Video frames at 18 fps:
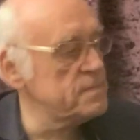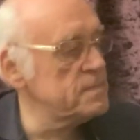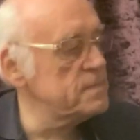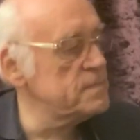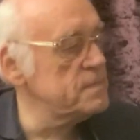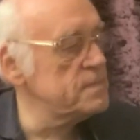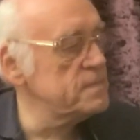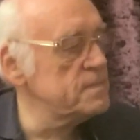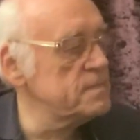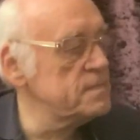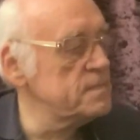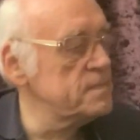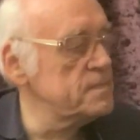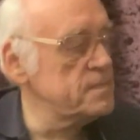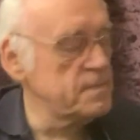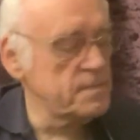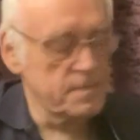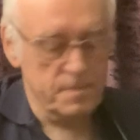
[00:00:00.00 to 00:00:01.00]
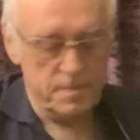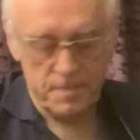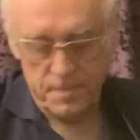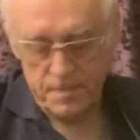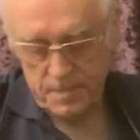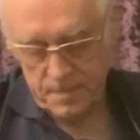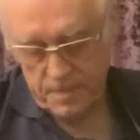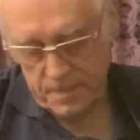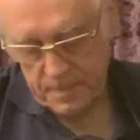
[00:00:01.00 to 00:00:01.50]

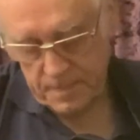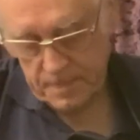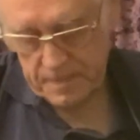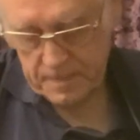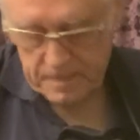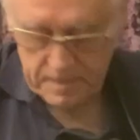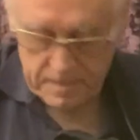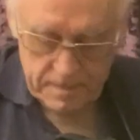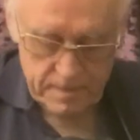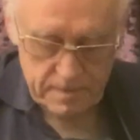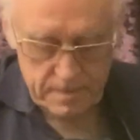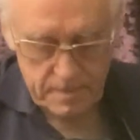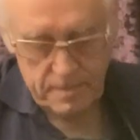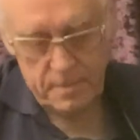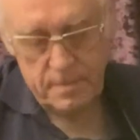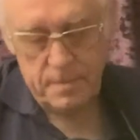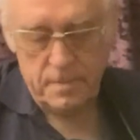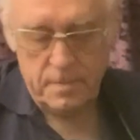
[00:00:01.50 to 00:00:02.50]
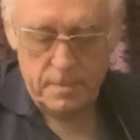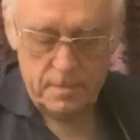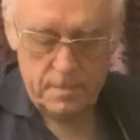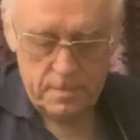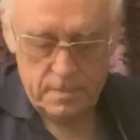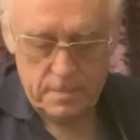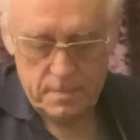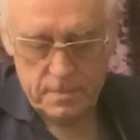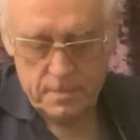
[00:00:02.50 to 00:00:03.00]

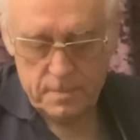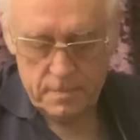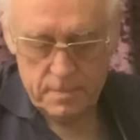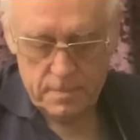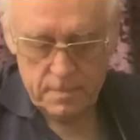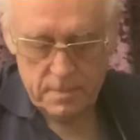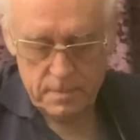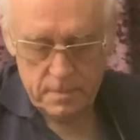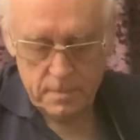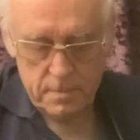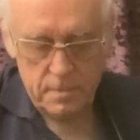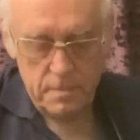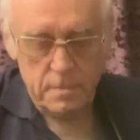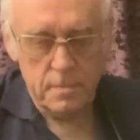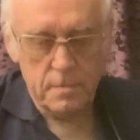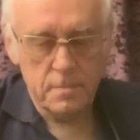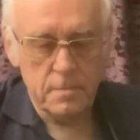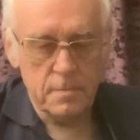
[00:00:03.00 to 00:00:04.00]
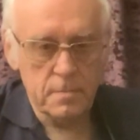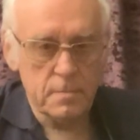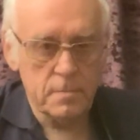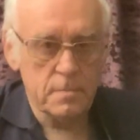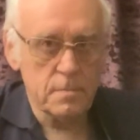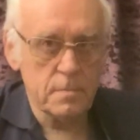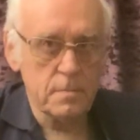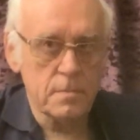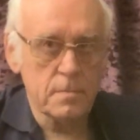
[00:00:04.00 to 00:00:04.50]

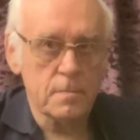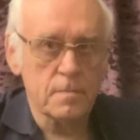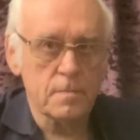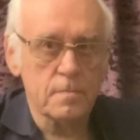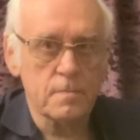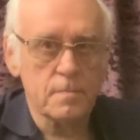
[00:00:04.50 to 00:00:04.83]
(silence)